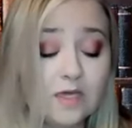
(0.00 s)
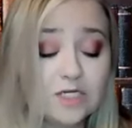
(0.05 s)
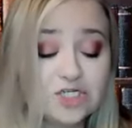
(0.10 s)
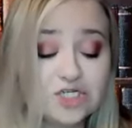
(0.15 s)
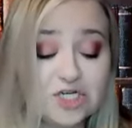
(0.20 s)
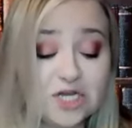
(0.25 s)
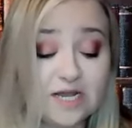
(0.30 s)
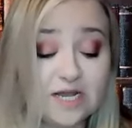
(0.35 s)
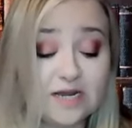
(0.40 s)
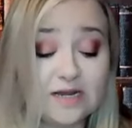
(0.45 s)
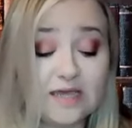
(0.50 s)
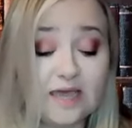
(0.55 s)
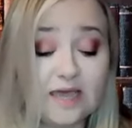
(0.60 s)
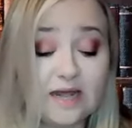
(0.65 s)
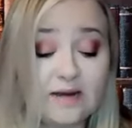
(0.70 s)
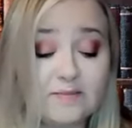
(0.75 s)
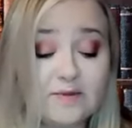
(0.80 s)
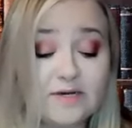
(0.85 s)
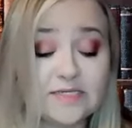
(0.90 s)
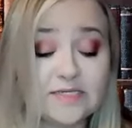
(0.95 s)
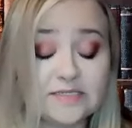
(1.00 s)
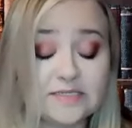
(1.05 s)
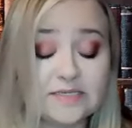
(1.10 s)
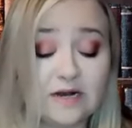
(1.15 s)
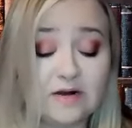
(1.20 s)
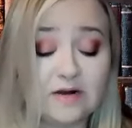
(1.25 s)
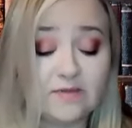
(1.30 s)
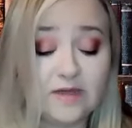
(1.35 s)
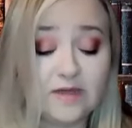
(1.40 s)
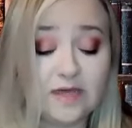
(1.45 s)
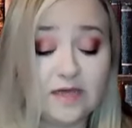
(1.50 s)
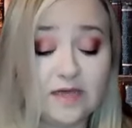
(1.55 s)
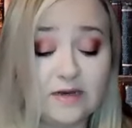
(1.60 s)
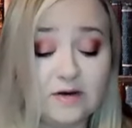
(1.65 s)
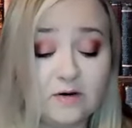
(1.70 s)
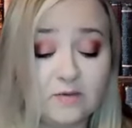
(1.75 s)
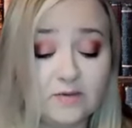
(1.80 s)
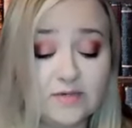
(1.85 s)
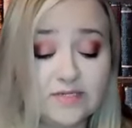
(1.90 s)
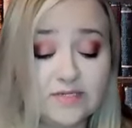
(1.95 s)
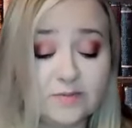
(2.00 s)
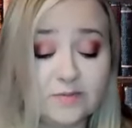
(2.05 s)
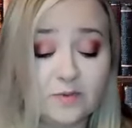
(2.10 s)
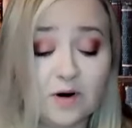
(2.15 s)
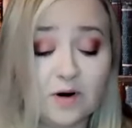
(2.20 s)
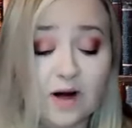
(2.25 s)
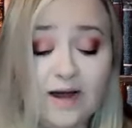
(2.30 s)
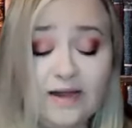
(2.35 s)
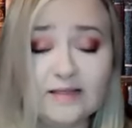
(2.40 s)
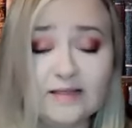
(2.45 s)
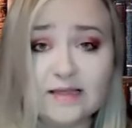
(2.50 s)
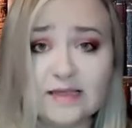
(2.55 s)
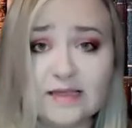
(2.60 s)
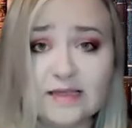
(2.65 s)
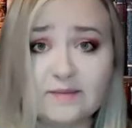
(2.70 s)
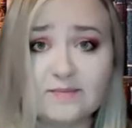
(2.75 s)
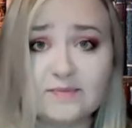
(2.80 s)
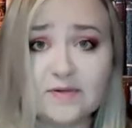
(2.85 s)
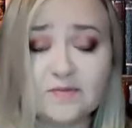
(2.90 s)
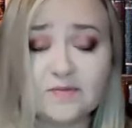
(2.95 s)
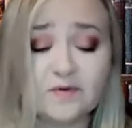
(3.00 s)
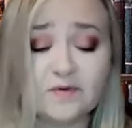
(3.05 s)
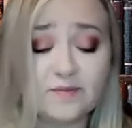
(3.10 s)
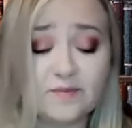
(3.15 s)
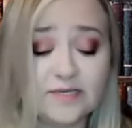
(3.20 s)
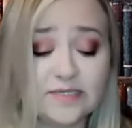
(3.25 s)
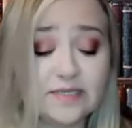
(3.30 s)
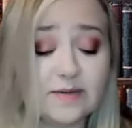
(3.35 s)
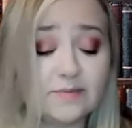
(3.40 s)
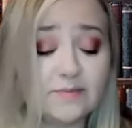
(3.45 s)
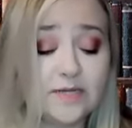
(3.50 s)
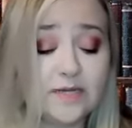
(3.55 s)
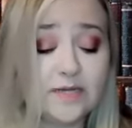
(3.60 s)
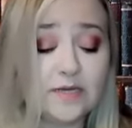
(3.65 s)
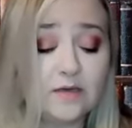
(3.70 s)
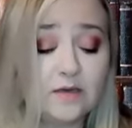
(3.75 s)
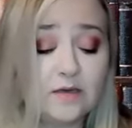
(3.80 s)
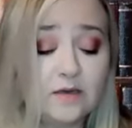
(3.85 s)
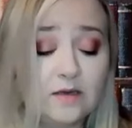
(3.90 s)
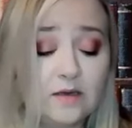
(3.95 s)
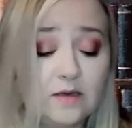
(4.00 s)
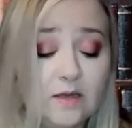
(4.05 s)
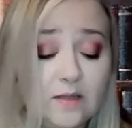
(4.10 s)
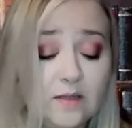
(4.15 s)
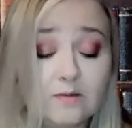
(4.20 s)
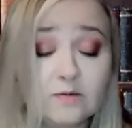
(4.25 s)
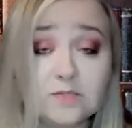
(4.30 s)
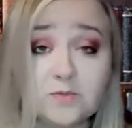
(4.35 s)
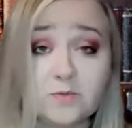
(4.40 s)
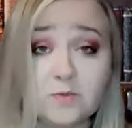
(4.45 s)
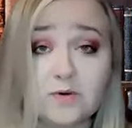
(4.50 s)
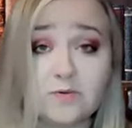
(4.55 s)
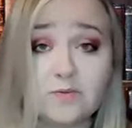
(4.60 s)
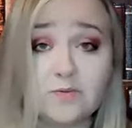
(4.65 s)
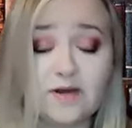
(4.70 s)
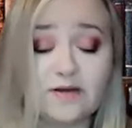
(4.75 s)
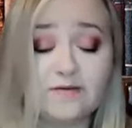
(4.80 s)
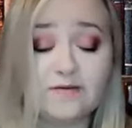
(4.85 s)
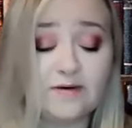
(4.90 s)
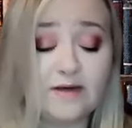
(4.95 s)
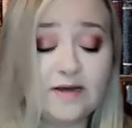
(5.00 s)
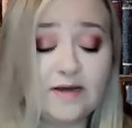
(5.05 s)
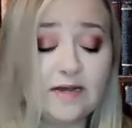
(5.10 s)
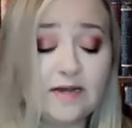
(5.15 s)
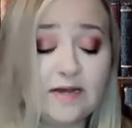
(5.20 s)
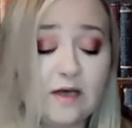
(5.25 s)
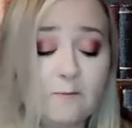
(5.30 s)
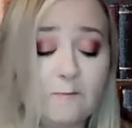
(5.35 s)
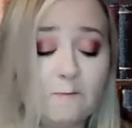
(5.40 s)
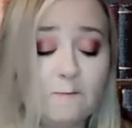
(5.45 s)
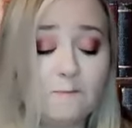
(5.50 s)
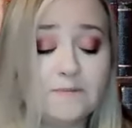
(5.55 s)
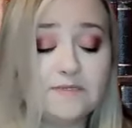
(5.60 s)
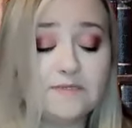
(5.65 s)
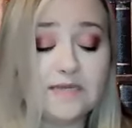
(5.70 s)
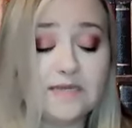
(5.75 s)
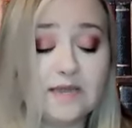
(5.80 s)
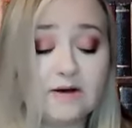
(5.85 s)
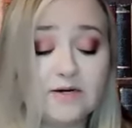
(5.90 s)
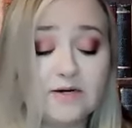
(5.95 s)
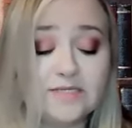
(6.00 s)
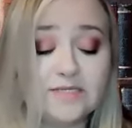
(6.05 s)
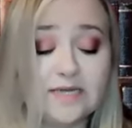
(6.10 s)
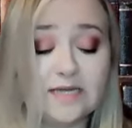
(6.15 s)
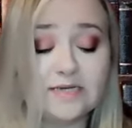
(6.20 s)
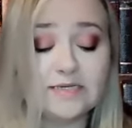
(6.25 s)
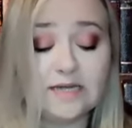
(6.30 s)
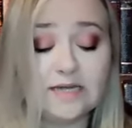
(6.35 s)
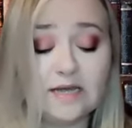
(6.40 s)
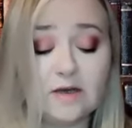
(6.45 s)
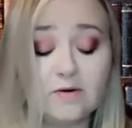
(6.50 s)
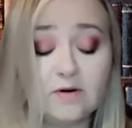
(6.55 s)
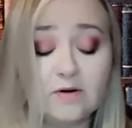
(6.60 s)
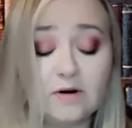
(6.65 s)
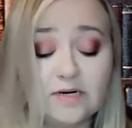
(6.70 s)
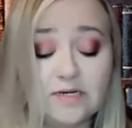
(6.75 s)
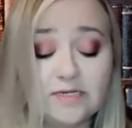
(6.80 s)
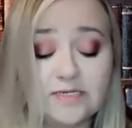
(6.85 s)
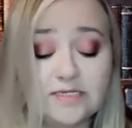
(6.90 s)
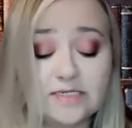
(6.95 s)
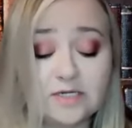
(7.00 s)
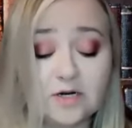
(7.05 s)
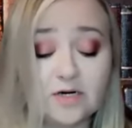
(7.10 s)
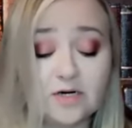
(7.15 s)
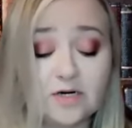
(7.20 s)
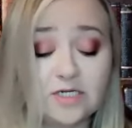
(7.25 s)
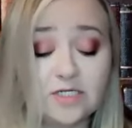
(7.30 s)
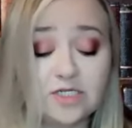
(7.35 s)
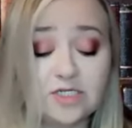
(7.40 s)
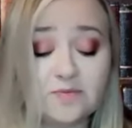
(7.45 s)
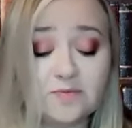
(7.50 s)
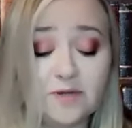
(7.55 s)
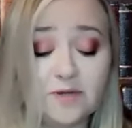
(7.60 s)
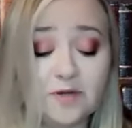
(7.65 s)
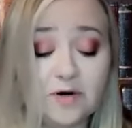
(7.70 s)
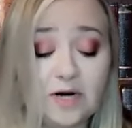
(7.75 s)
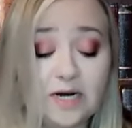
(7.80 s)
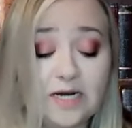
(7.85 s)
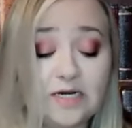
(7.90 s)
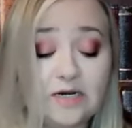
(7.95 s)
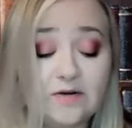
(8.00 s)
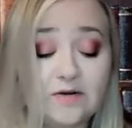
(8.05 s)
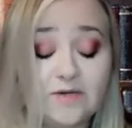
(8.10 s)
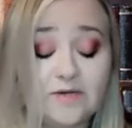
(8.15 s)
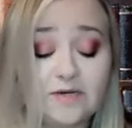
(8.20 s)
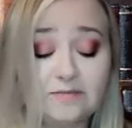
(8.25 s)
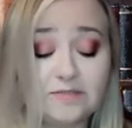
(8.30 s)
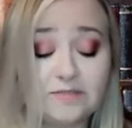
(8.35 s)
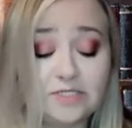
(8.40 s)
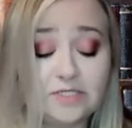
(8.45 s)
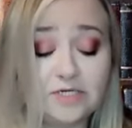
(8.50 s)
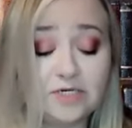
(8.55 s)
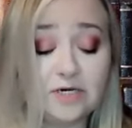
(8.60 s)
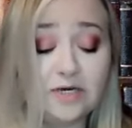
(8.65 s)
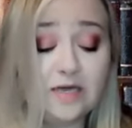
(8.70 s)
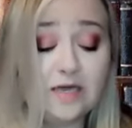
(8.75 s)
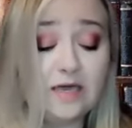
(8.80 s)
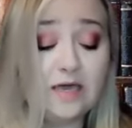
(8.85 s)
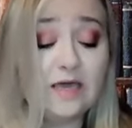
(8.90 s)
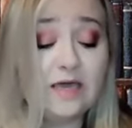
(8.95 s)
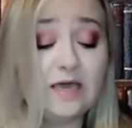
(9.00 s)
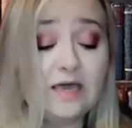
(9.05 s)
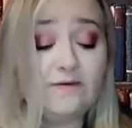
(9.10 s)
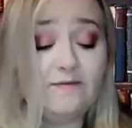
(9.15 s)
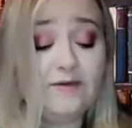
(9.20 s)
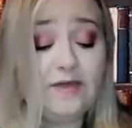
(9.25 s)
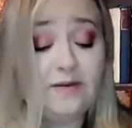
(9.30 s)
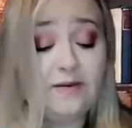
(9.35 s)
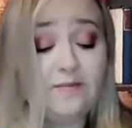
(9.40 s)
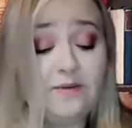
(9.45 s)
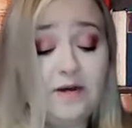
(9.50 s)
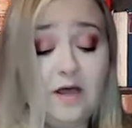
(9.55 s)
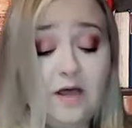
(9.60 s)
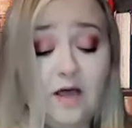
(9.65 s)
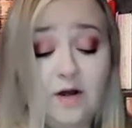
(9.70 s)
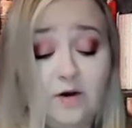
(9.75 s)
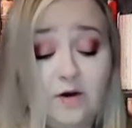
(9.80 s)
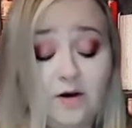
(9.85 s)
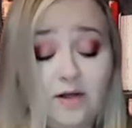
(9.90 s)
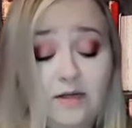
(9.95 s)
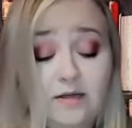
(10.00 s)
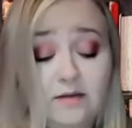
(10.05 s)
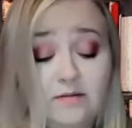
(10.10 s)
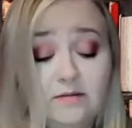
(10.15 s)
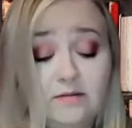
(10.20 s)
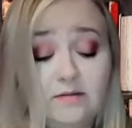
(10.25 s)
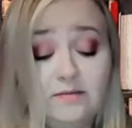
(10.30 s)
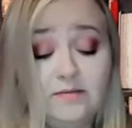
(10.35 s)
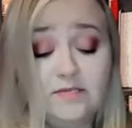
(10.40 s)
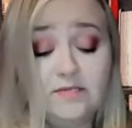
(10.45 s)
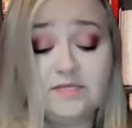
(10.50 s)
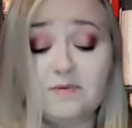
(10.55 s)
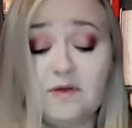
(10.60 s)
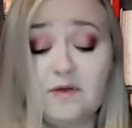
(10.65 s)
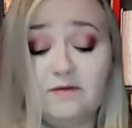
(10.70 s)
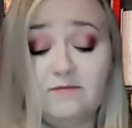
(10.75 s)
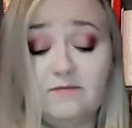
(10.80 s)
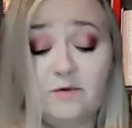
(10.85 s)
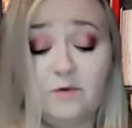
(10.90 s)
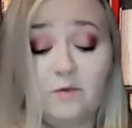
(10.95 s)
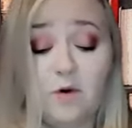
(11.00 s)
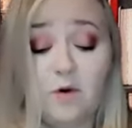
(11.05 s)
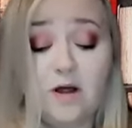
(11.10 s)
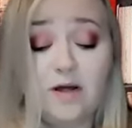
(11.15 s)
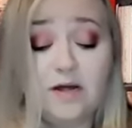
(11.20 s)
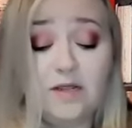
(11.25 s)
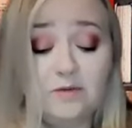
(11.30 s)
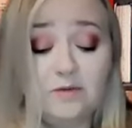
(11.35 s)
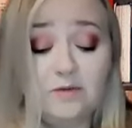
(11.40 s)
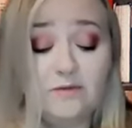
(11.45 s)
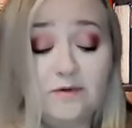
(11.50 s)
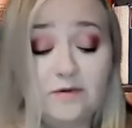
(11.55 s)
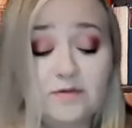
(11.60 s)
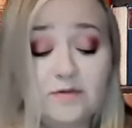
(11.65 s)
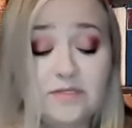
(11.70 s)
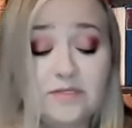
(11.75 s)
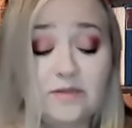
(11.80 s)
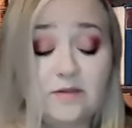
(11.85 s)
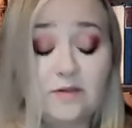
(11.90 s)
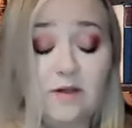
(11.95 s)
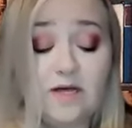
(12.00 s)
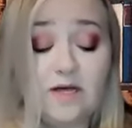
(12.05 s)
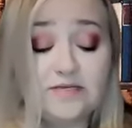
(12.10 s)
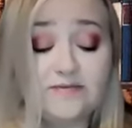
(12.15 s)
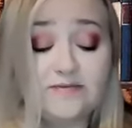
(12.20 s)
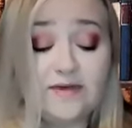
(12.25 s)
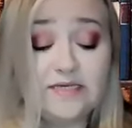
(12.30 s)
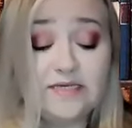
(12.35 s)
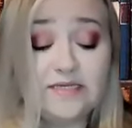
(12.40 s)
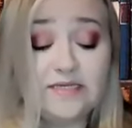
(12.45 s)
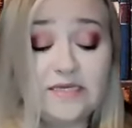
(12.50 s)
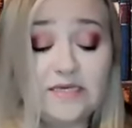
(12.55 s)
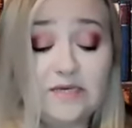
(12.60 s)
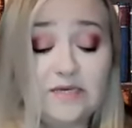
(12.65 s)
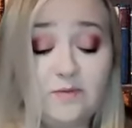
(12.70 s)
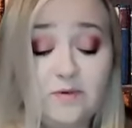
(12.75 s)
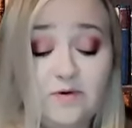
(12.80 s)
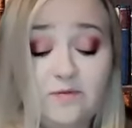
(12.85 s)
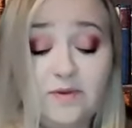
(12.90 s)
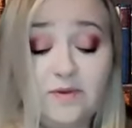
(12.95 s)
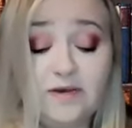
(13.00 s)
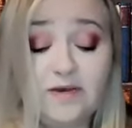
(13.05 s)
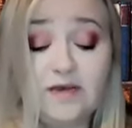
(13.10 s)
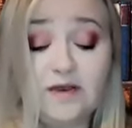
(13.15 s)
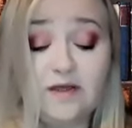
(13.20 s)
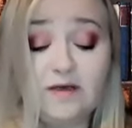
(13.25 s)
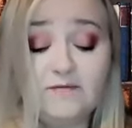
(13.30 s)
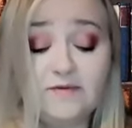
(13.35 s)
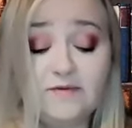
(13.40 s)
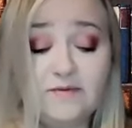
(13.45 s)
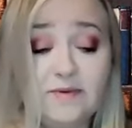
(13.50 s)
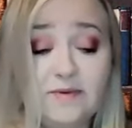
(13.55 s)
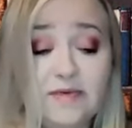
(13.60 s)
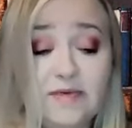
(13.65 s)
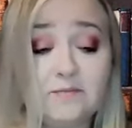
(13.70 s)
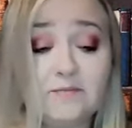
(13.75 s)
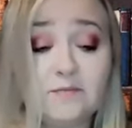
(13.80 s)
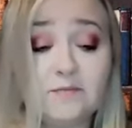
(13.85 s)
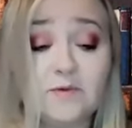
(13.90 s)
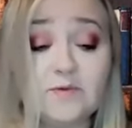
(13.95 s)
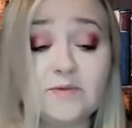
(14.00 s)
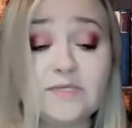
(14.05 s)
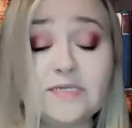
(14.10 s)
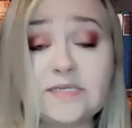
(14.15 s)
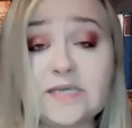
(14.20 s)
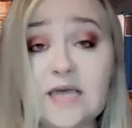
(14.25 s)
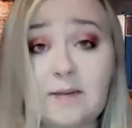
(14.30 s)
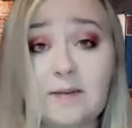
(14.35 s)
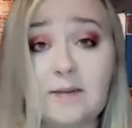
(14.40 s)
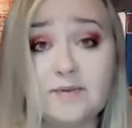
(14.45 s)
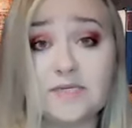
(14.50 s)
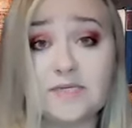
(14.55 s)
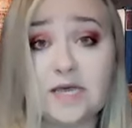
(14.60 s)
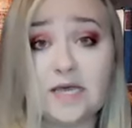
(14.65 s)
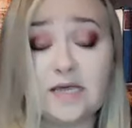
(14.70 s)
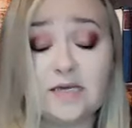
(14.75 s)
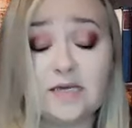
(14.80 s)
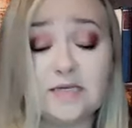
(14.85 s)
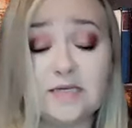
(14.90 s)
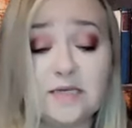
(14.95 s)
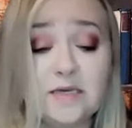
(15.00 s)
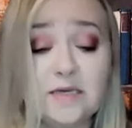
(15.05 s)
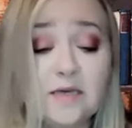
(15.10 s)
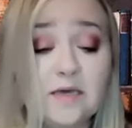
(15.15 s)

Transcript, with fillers: Shit, he hadn't been to scare the kid, or was it pride that kept him from accepting? There was one way to find out. Cyrus sat down on a discarded shipping crate near the dumpster. If he'd been hungry, the smell of the rotting refuse and the Las Vegas heat would have been enough to make him lose his appetite.